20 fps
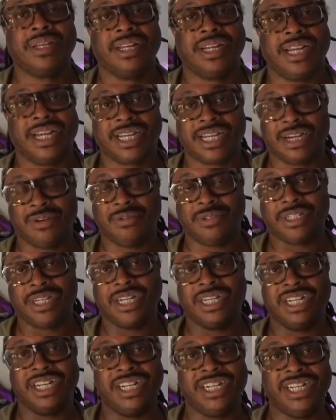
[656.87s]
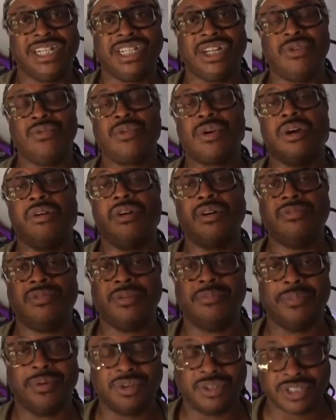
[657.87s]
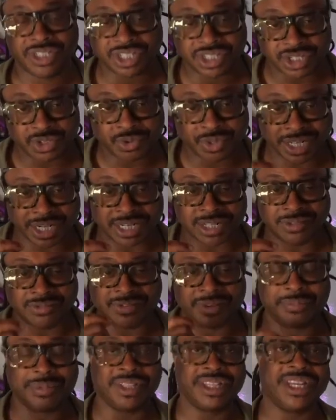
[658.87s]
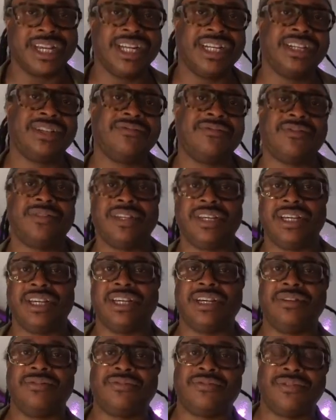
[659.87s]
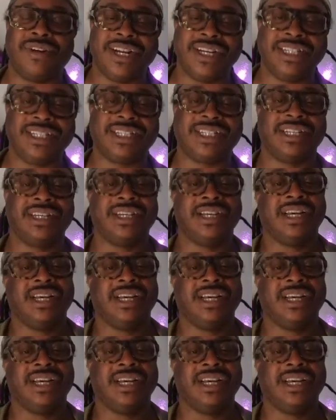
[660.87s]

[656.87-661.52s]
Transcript: Like I was saying earlier, don't go overboard, just do that little vib at the end of the phrase,